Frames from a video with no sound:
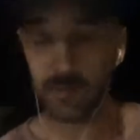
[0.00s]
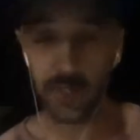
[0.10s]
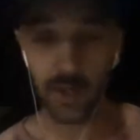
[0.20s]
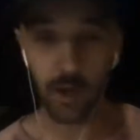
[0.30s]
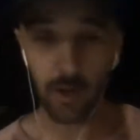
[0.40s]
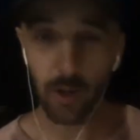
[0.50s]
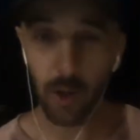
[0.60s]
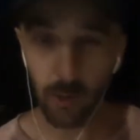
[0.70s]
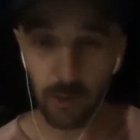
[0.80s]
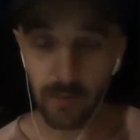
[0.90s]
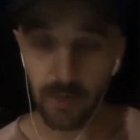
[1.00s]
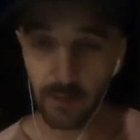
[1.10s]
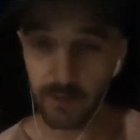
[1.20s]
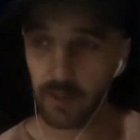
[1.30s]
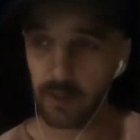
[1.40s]
media on a whole of how
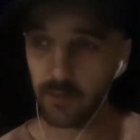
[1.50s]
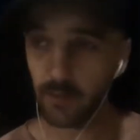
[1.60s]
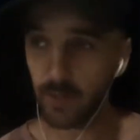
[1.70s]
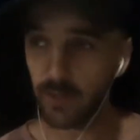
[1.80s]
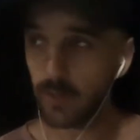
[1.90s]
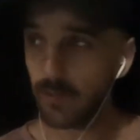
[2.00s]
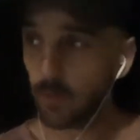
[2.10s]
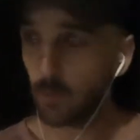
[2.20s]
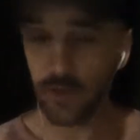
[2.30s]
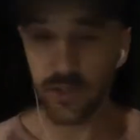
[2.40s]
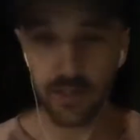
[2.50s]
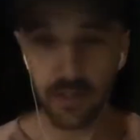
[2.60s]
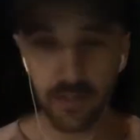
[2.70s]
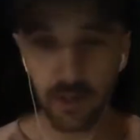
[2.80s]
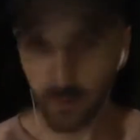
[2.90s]
to, to win. So if you're watching
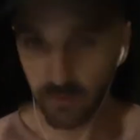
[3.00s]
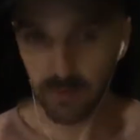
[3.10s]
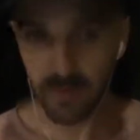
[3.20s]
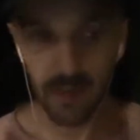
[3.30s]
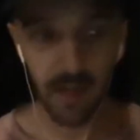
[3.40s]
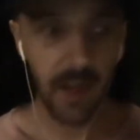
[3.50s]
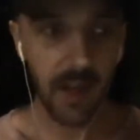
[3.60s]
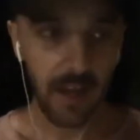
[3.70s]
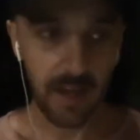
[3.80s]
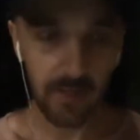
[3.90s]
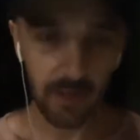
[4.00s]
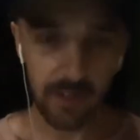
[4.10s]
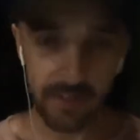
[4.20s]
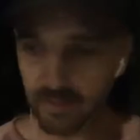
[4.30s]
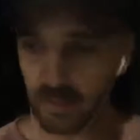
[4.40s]
this closely, and if you're
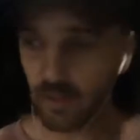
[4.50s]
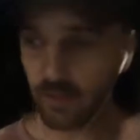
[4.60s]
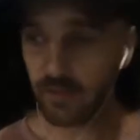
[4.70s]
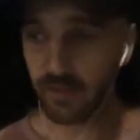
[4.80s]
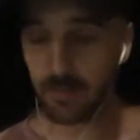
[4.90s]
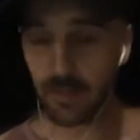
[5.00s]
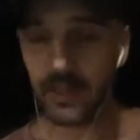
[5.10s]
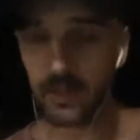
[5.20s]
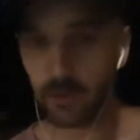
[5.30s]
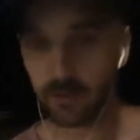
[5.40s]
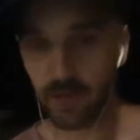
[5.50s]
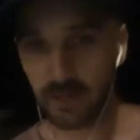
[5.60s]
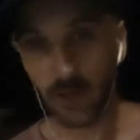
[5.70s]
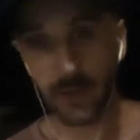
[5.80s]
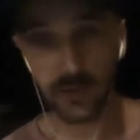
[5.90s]
listening closely and you're making the right
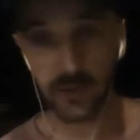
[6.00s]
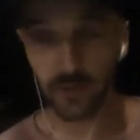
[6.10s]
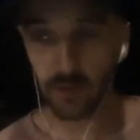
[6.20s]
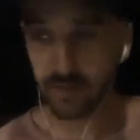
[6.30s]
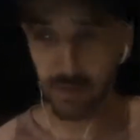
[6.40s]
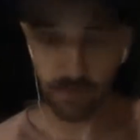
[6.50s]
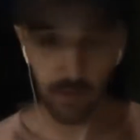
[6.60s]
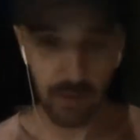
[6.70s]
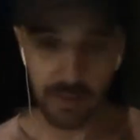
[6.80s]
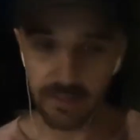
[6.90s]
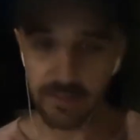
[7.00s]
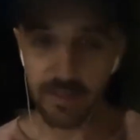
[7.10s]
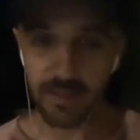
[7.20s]
notes, you've got tips on LinkedIn